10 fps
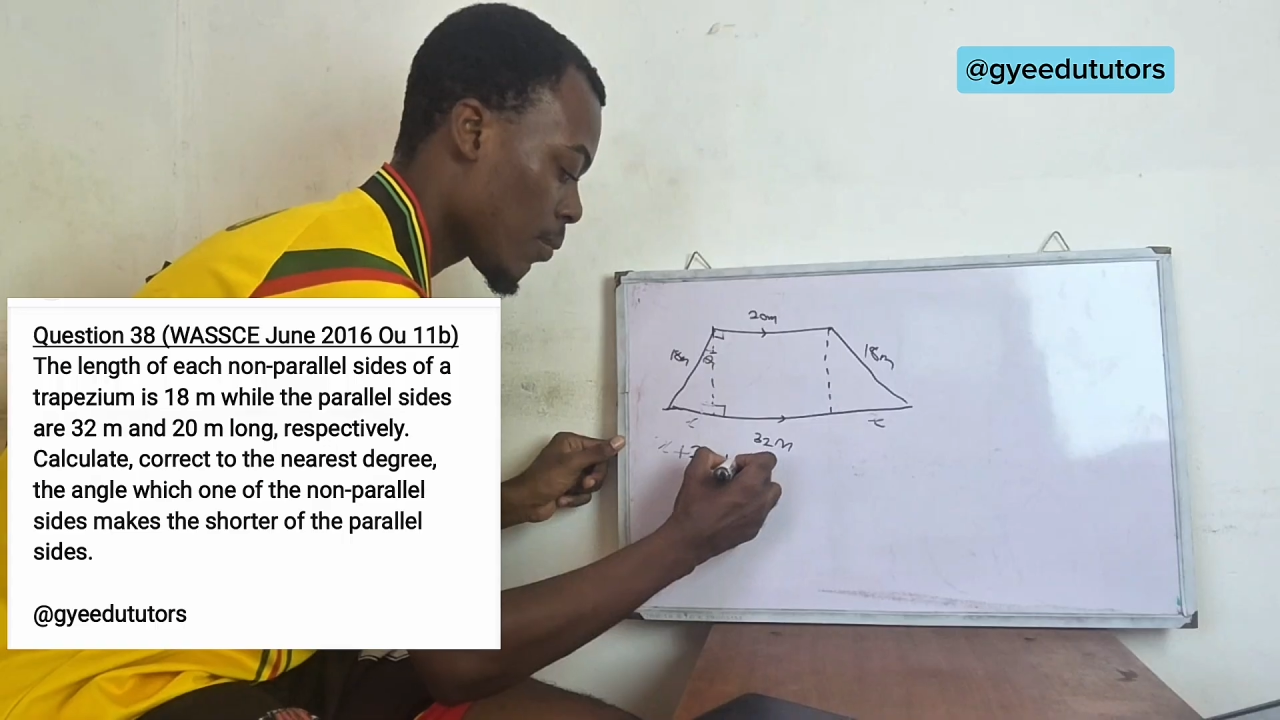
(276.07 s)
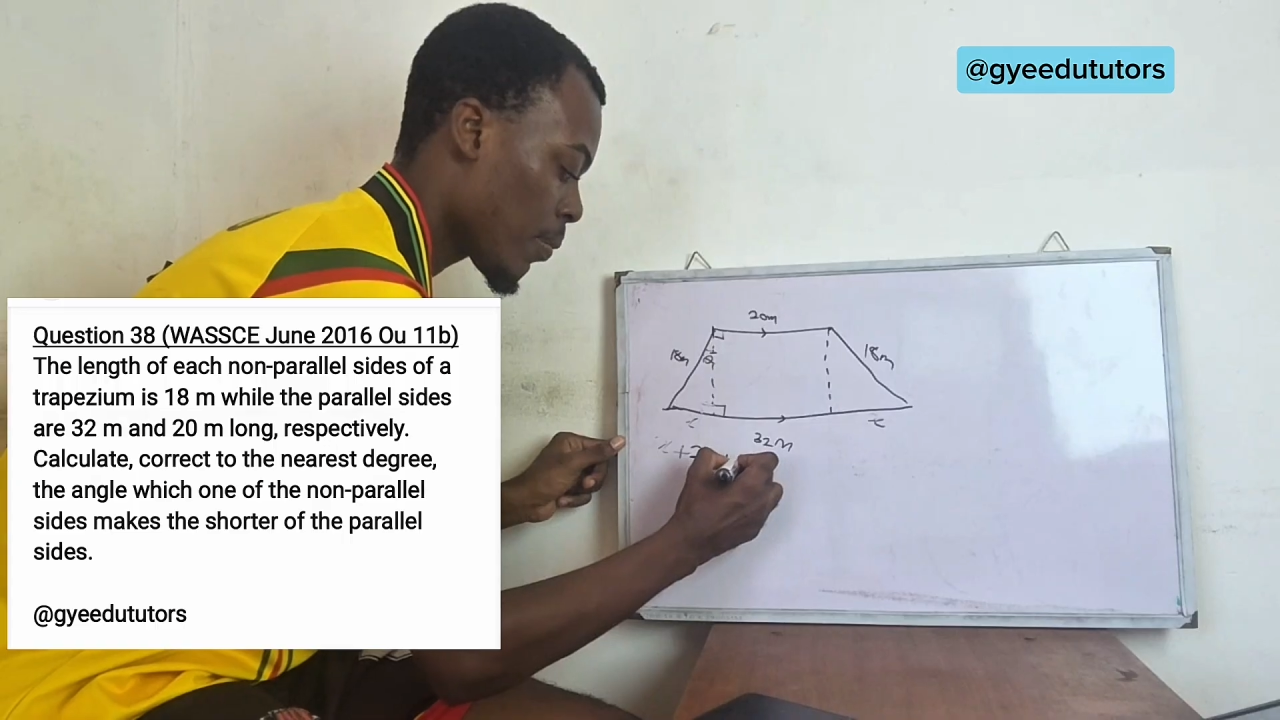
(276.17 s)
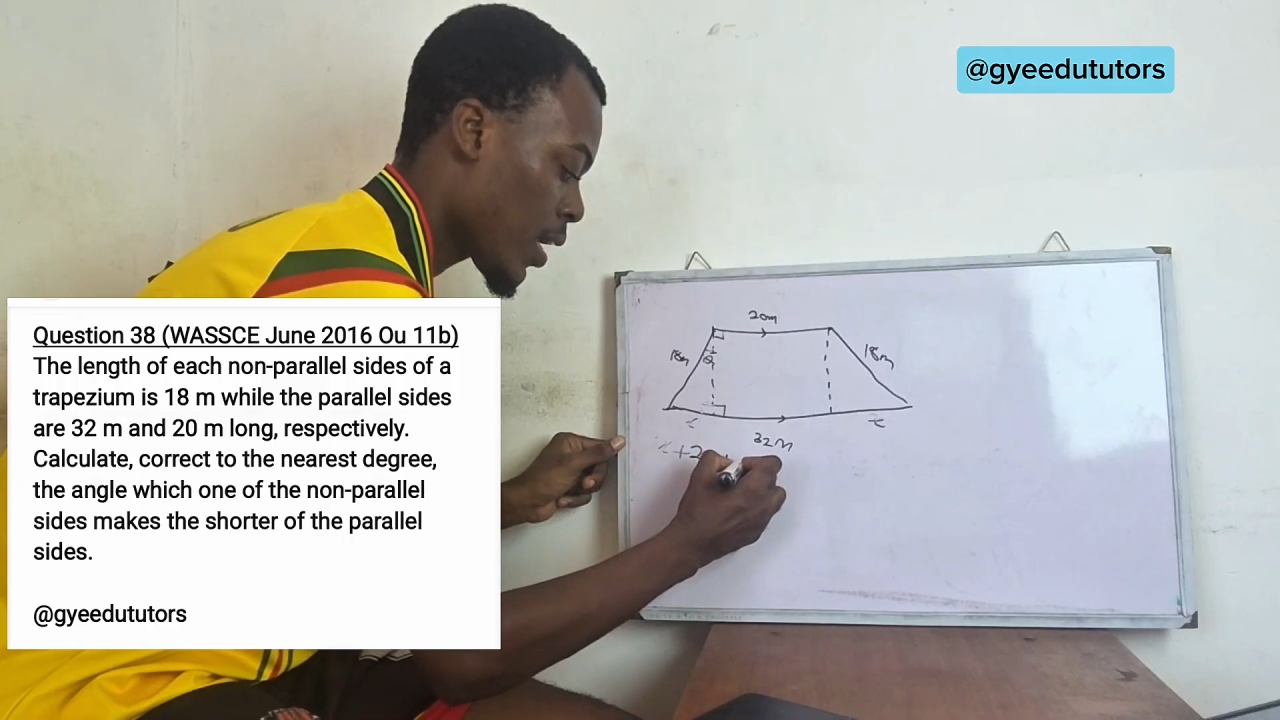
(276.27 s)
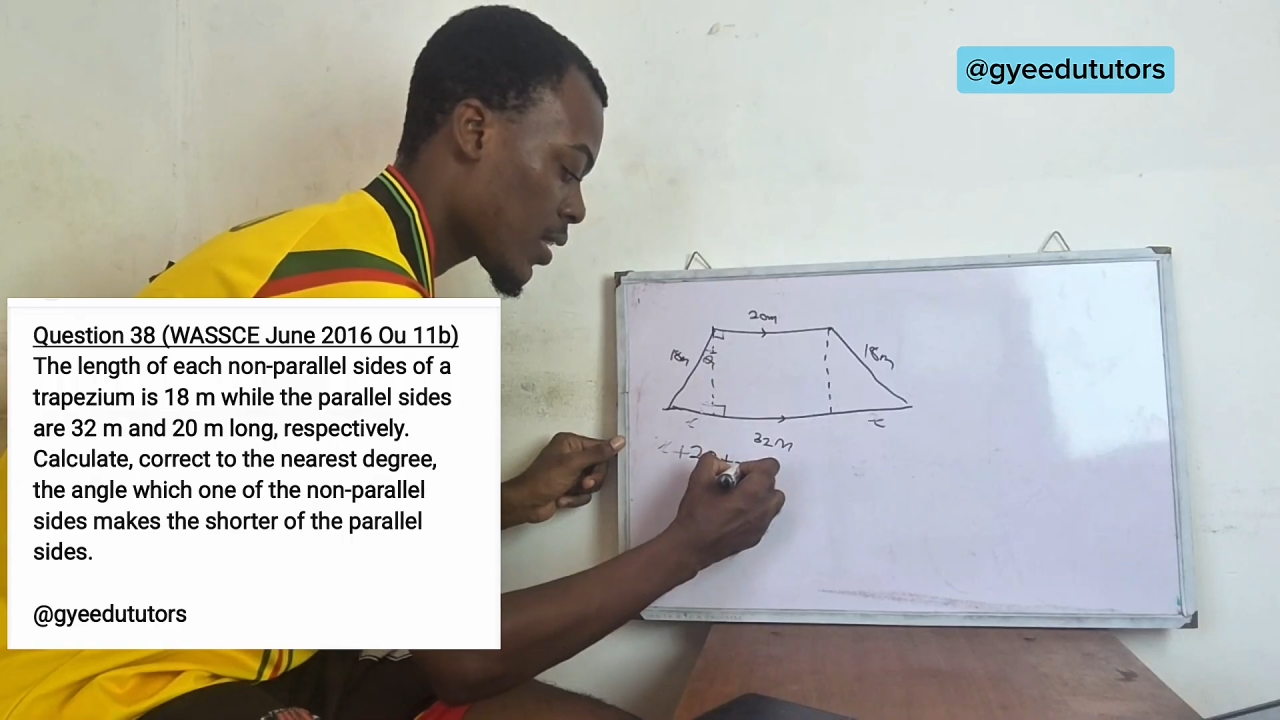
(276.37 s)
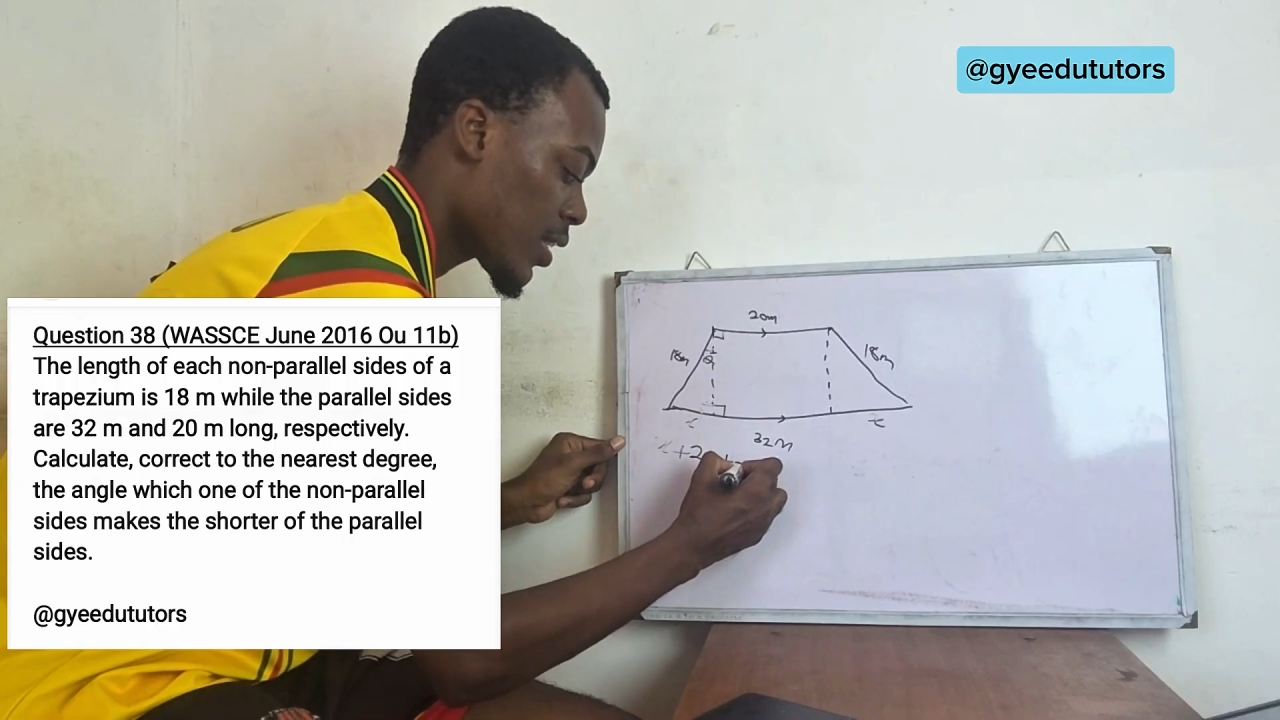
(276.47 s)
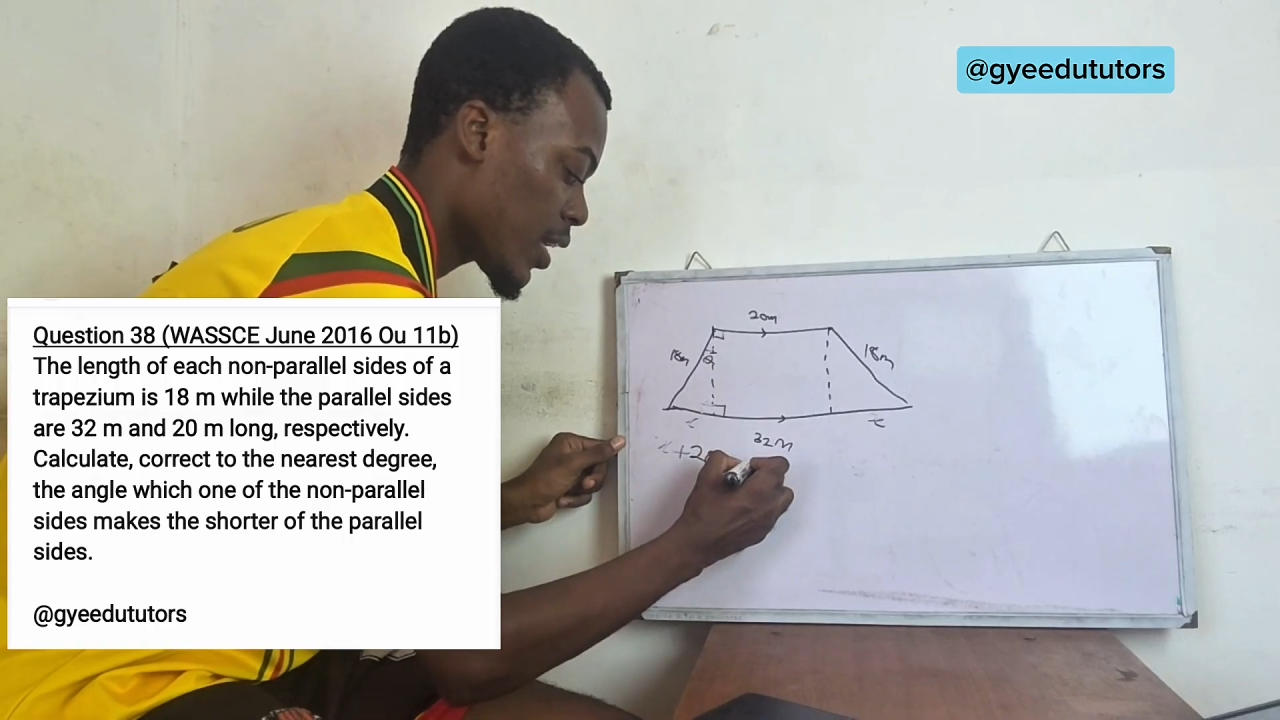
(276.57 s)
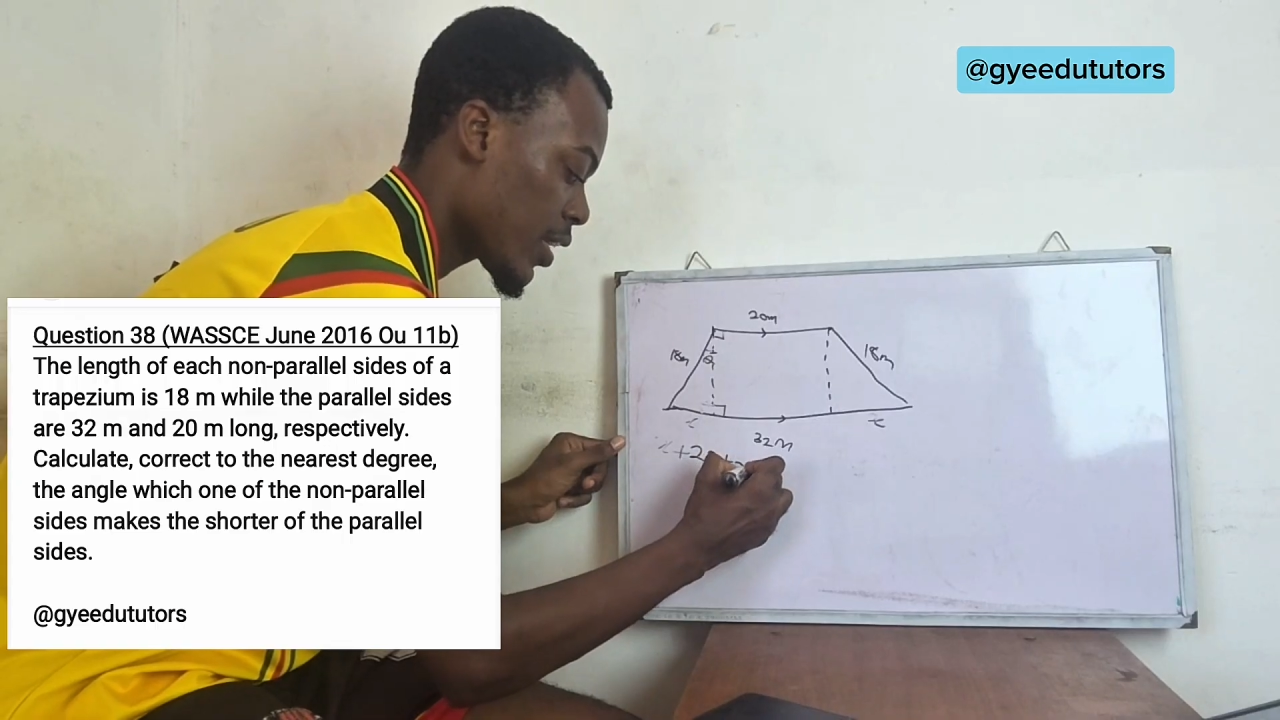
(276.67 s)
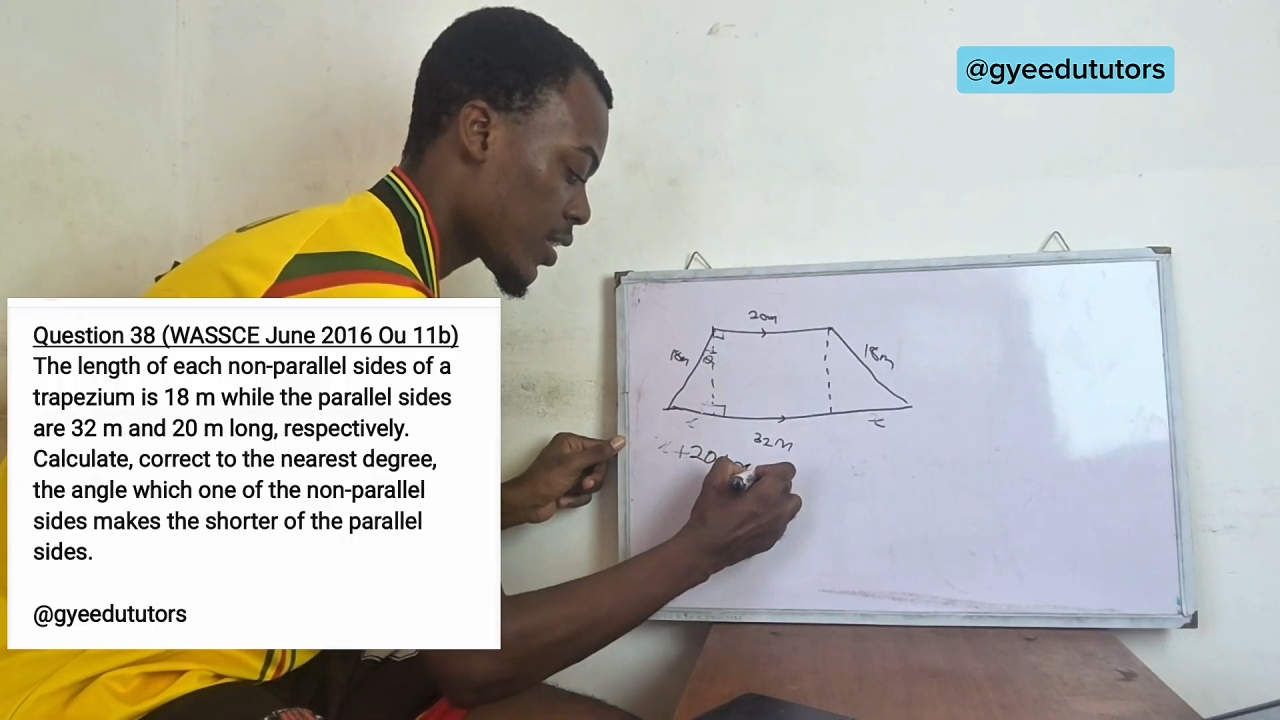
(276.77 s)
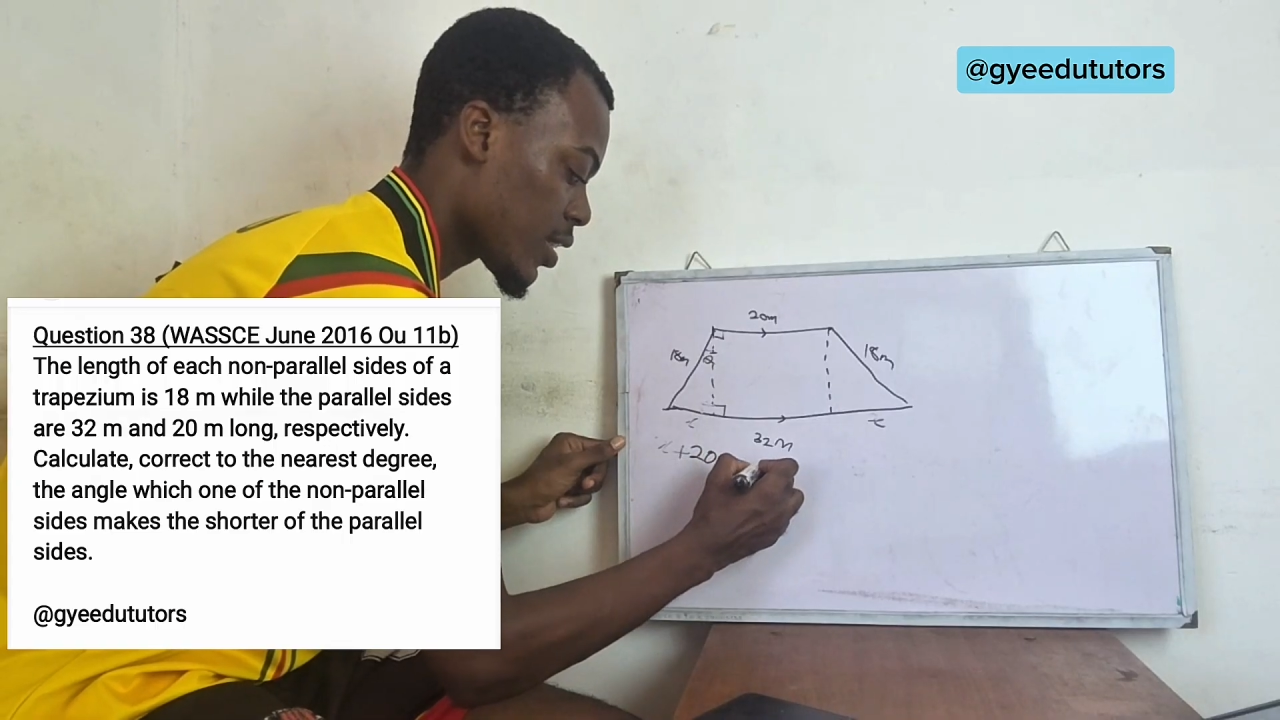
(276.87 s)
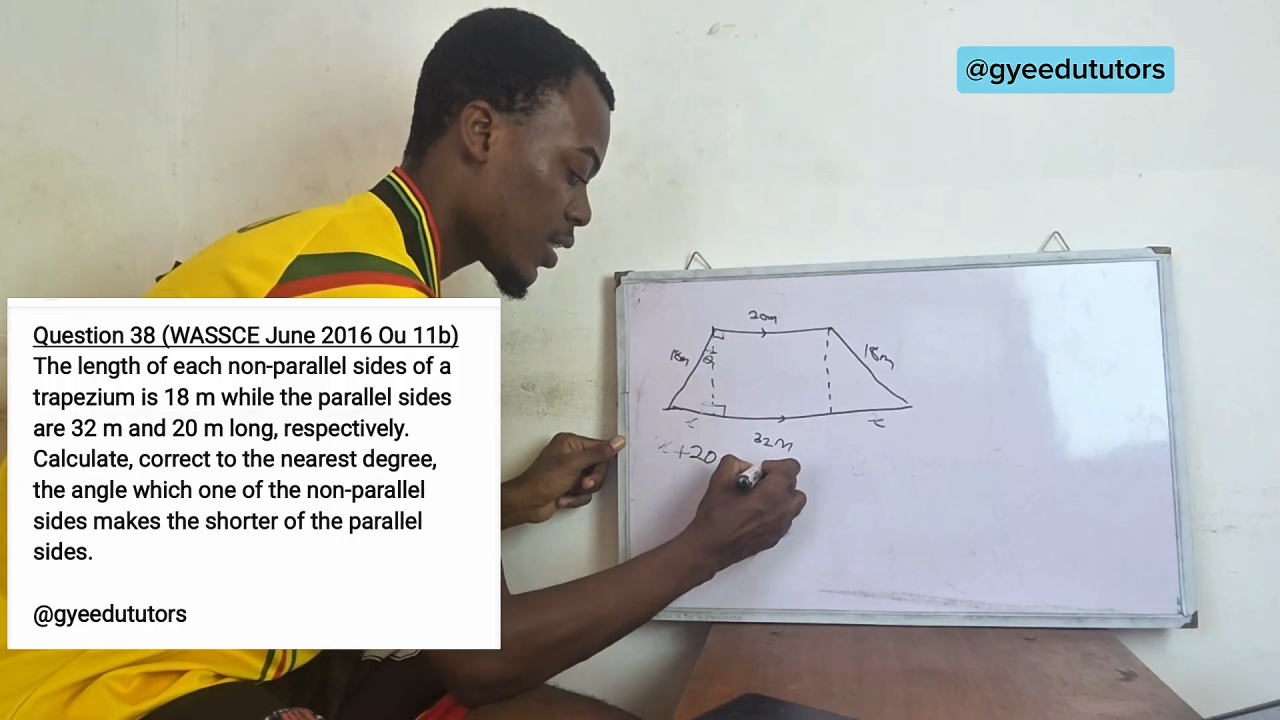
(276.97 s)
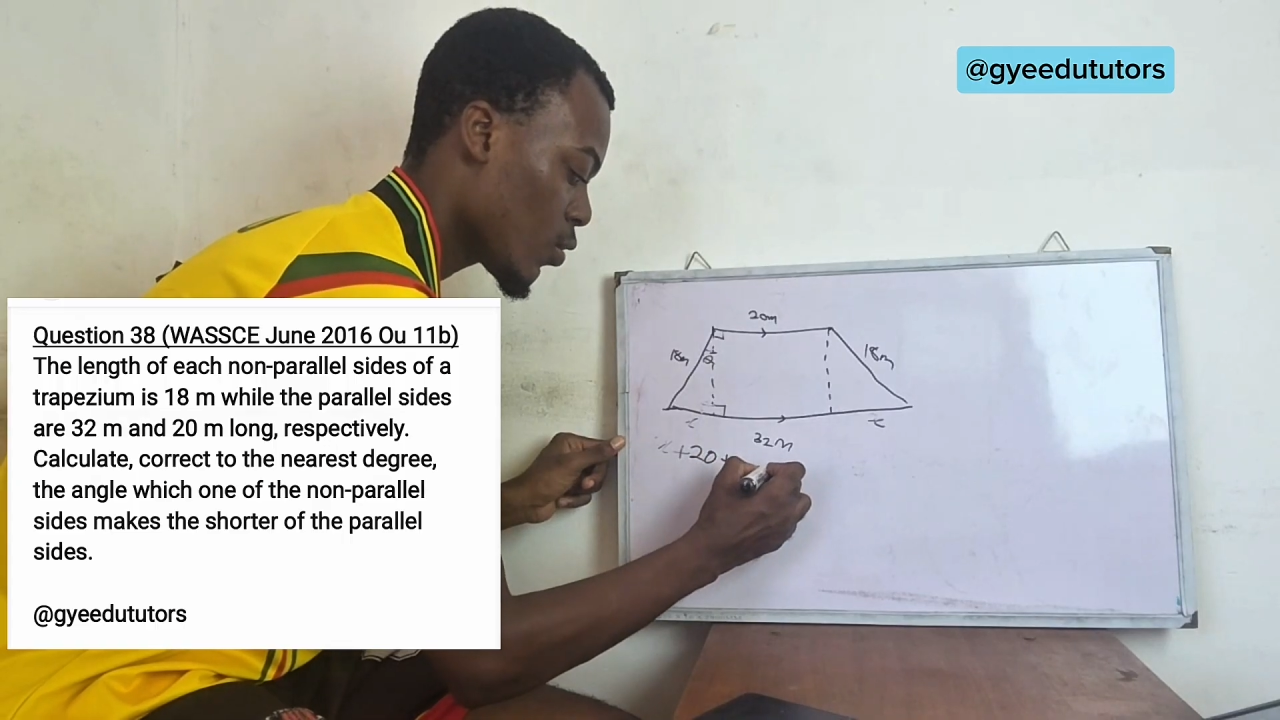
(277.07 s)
plus x